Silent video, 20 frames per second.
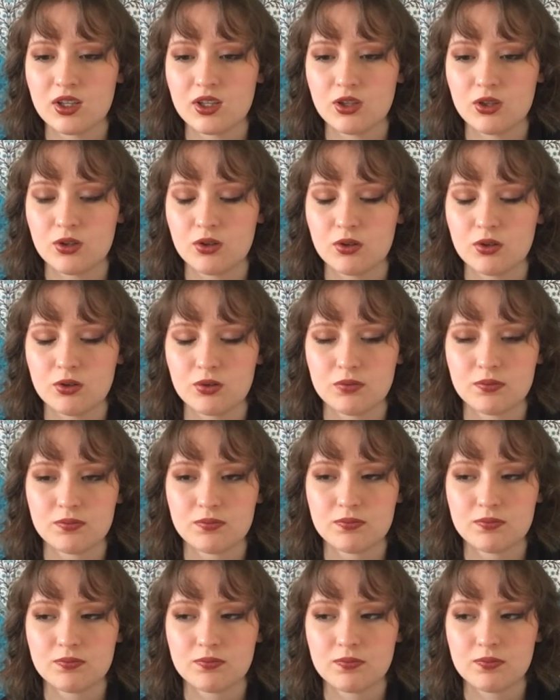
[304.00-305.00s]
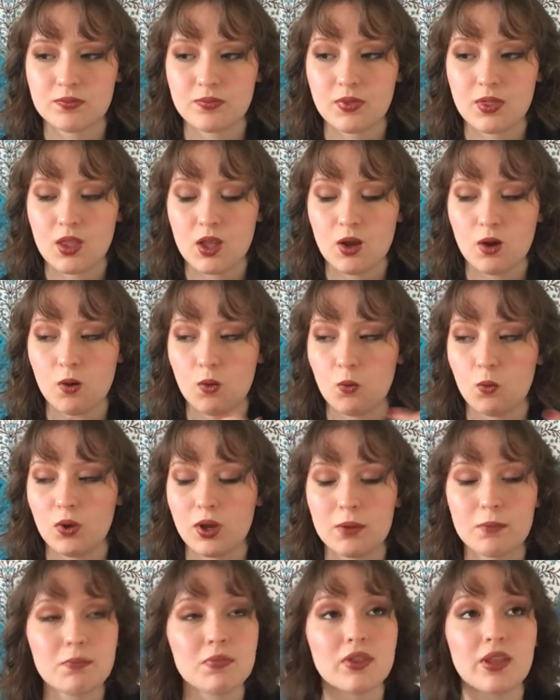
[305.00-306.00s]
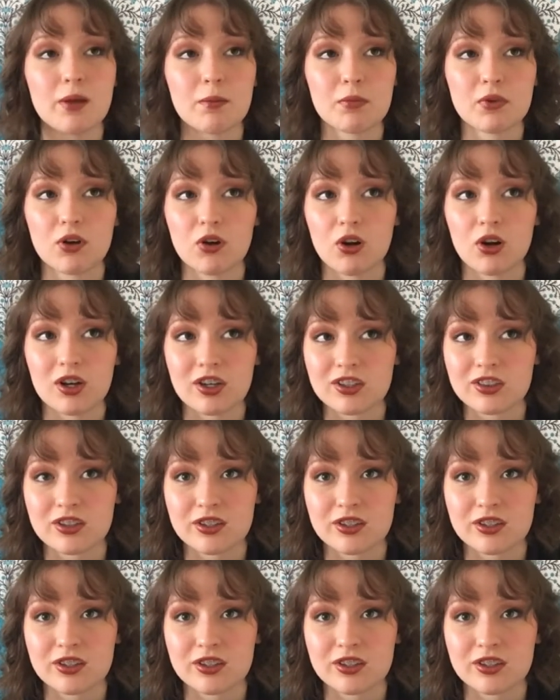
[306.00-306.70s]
you'd whip them across